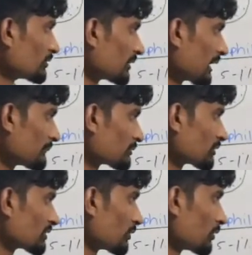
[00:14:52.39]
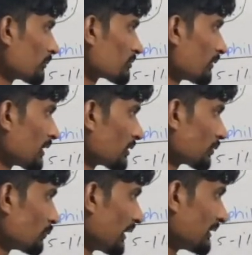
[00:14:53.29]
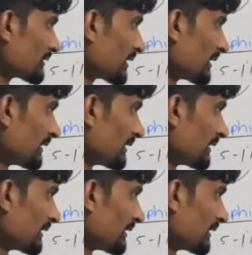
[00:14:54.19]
So here I am showing 3 lobes, 1, 2 and 3,